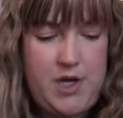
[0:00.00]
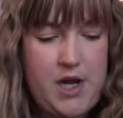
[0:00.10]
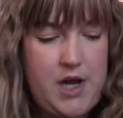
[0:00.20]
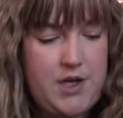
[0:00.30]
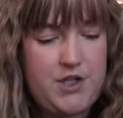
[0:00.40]

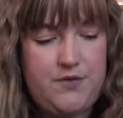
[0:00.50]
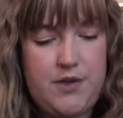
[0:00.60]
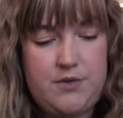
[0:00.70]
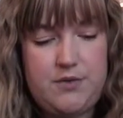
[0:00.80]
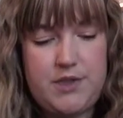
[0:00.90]
yeah, I just
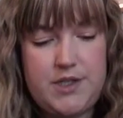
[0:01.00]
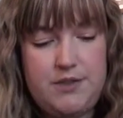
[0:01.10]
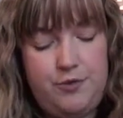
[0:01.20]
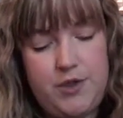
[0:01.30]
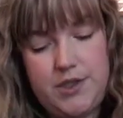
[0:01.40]
found a
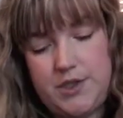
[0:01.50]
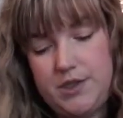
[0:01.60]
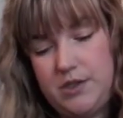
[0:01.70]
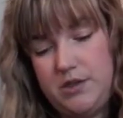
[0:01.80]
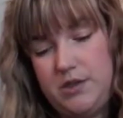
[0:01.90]

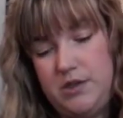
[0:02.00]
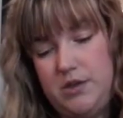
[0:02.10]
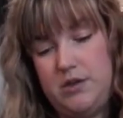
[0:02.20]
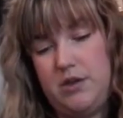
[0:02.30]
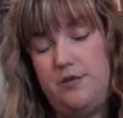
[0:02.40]

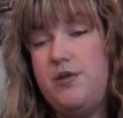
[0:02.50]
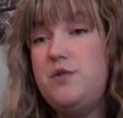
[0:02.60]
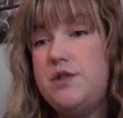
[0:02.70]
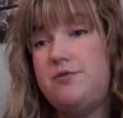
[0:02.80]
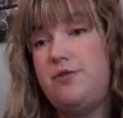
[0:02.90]

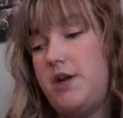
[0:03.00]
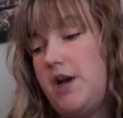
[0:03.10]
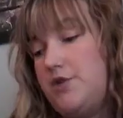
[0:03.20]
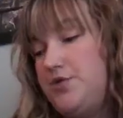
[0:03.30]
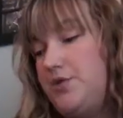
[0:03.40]
few different
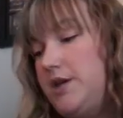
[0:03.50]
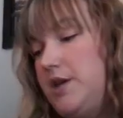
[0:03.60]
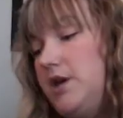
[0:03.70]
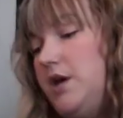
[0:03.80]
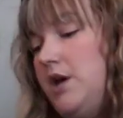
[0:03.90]
actually,